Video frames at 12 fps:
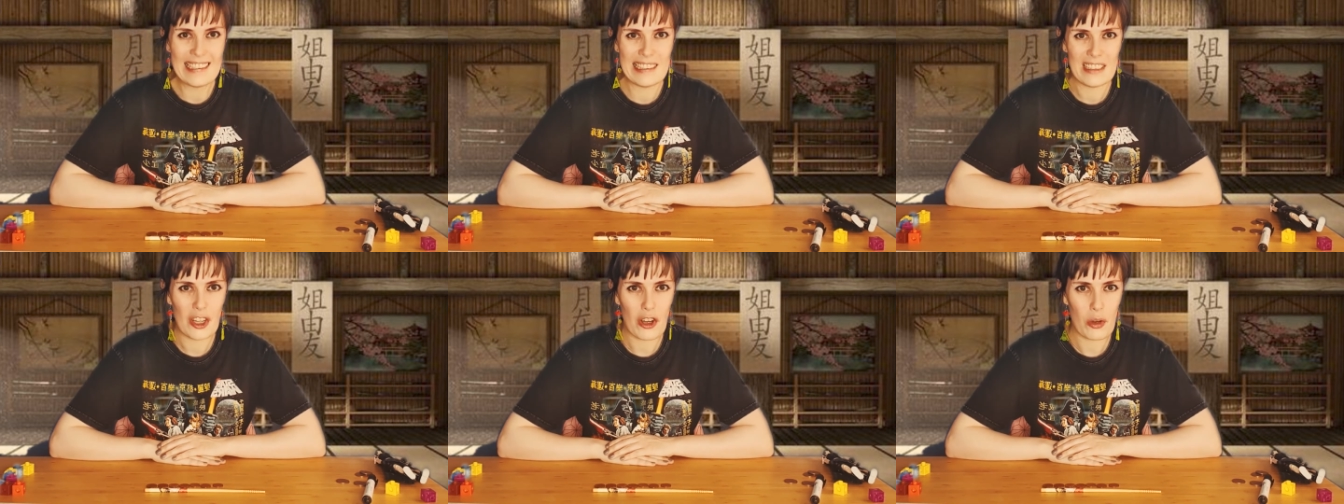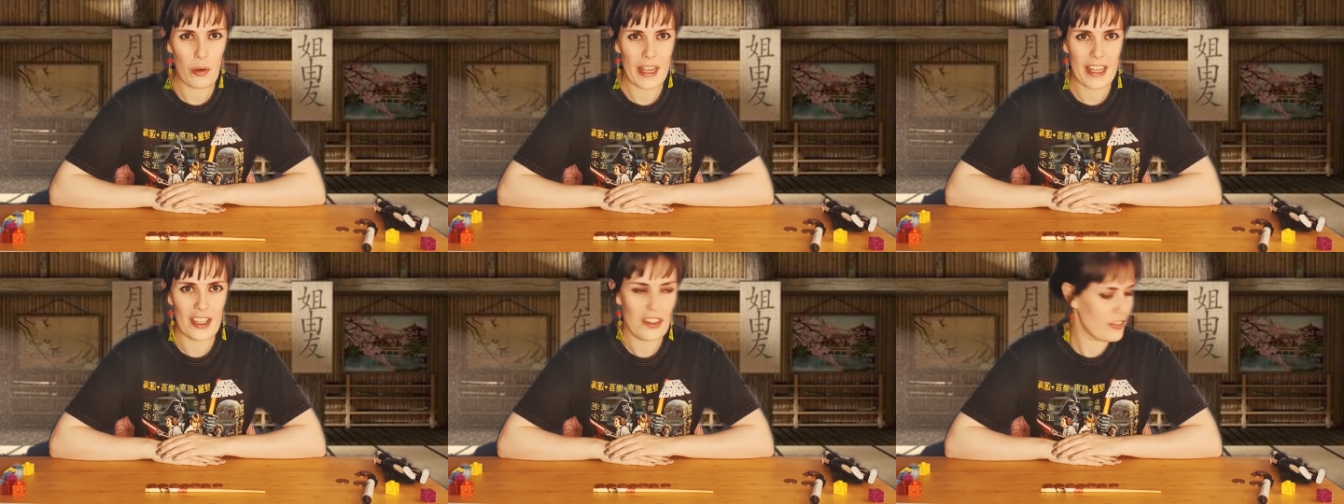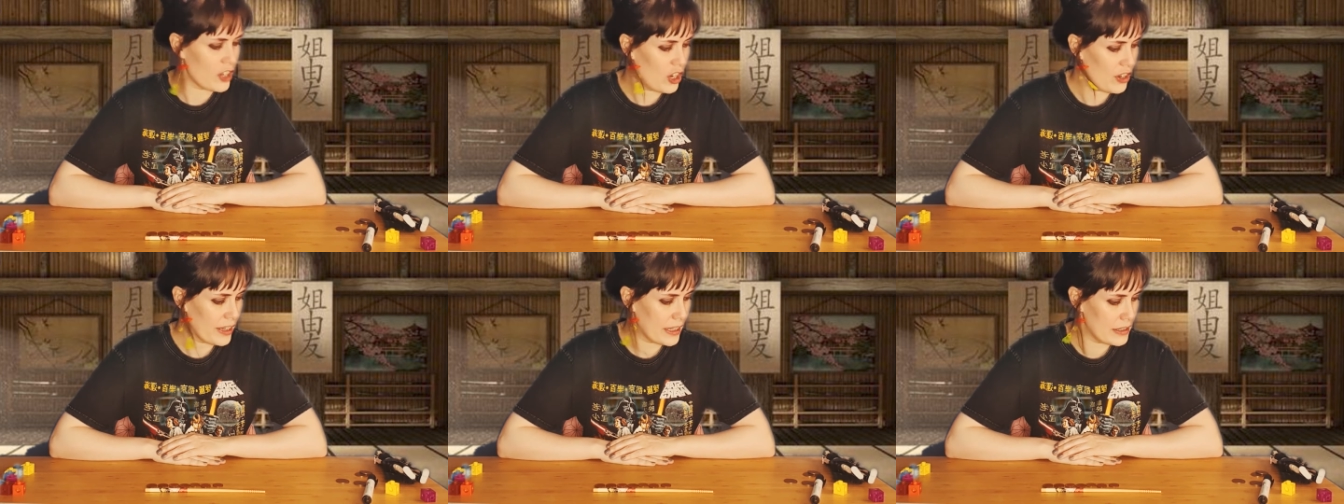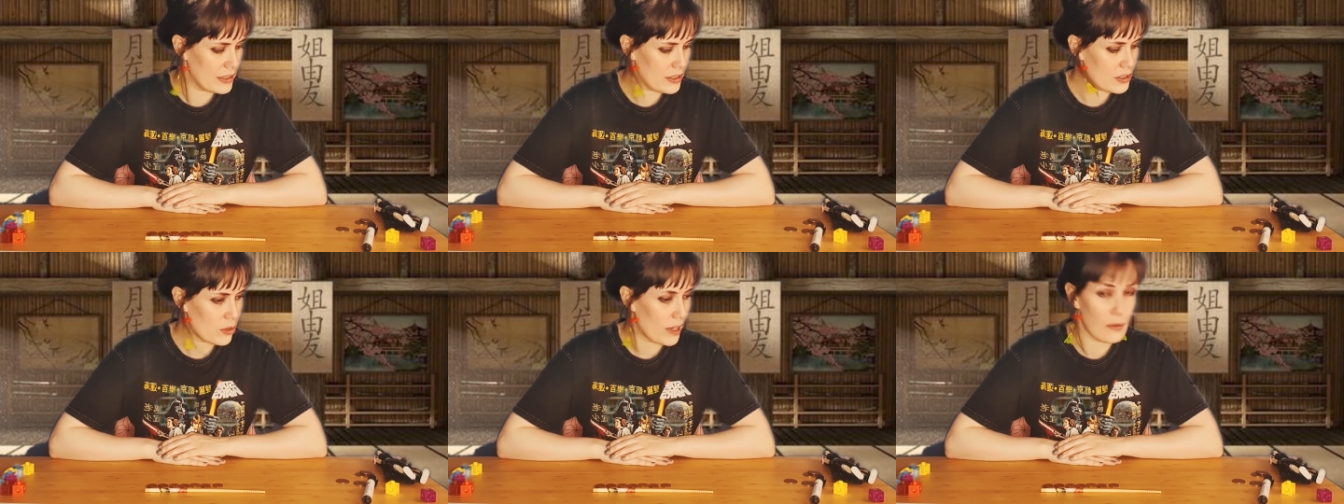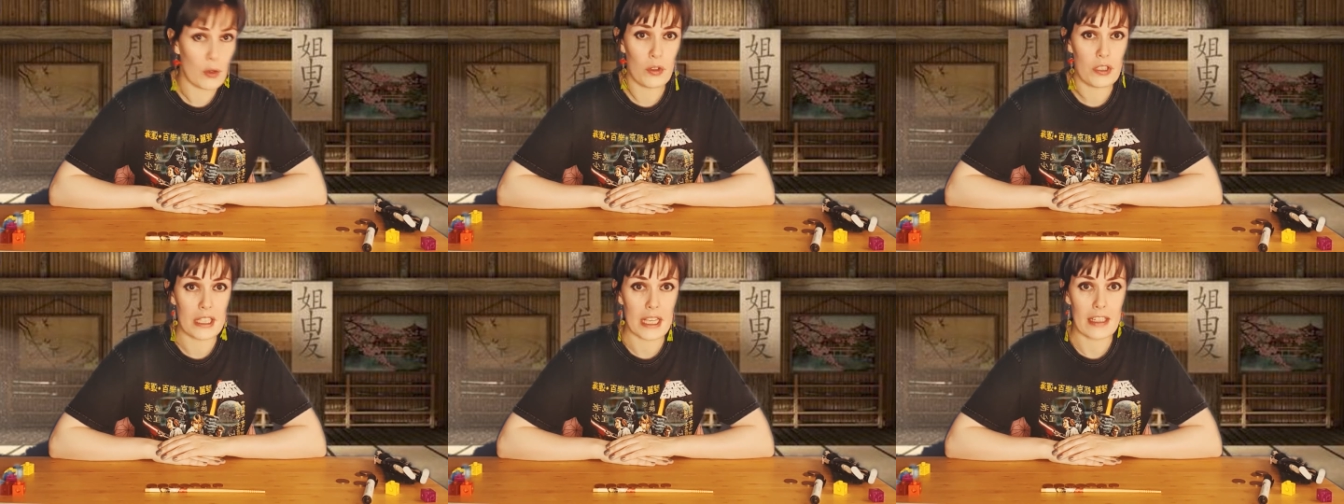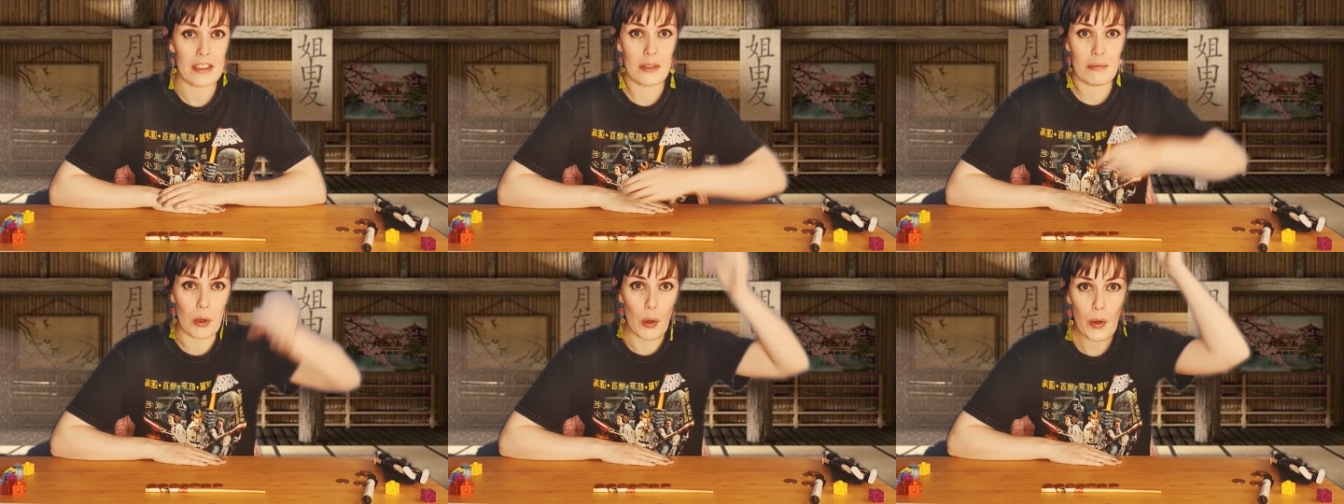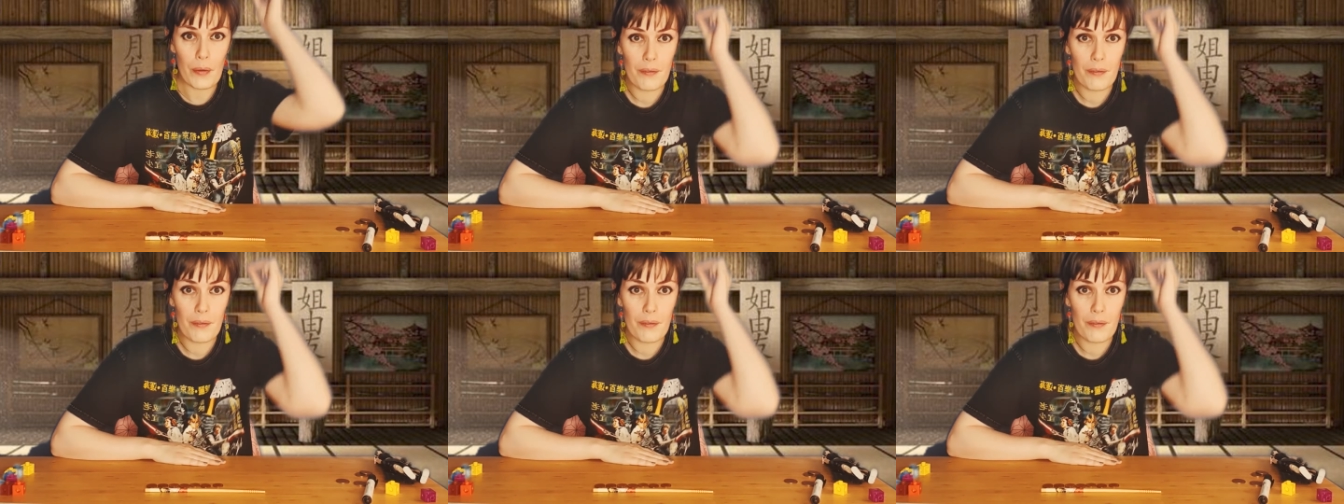Not quite enough coins, so I'm going to get some more.